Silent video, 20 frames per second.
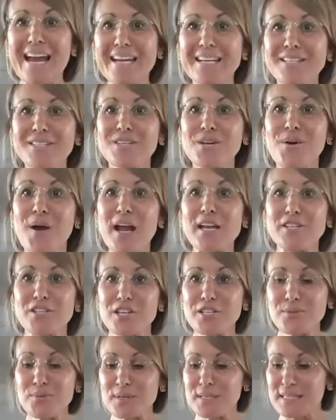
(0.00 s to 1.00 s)
guys. So I
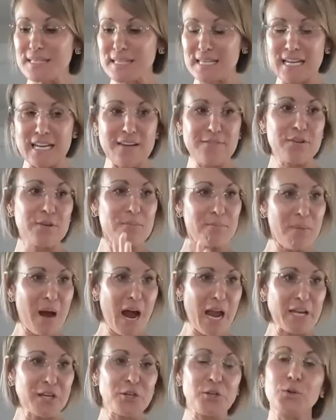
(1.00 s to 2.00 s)
just received
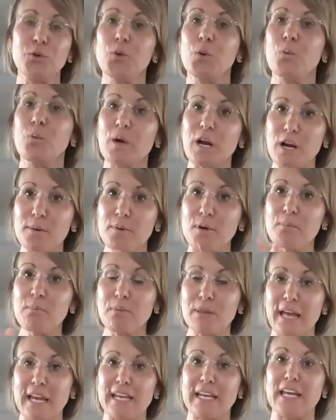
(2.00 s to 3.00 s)
my new wearable
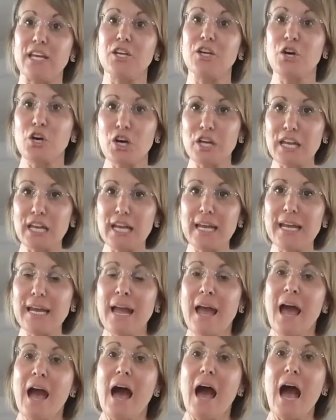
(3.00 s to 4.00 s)
blanket hoodie.
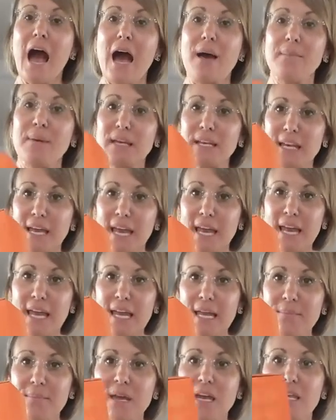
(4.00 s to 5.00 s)
Um, it
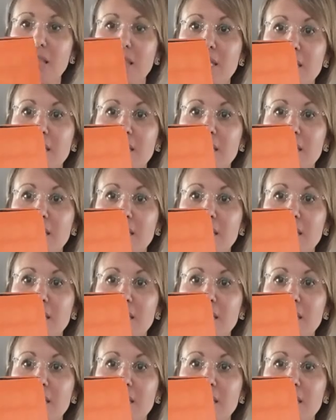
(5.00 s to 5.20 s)
came in